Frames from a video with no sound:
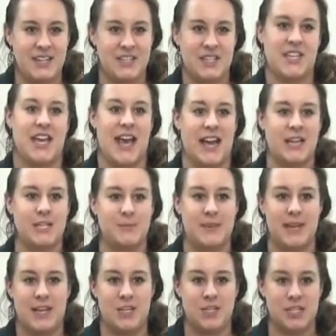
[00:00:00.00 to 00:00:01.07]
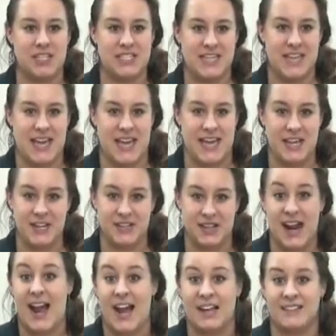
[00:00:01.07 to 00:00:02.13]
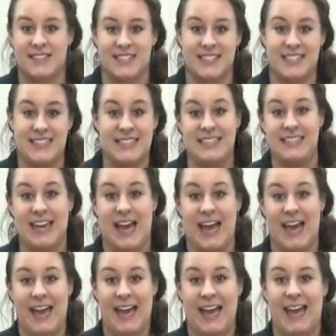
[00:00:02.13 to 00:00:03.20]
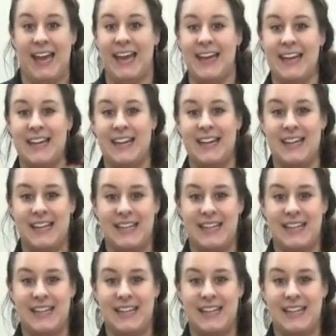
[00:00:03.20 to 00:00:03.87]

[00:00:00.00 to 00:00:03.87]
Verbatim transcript: to the exponential decay graphs. Yay!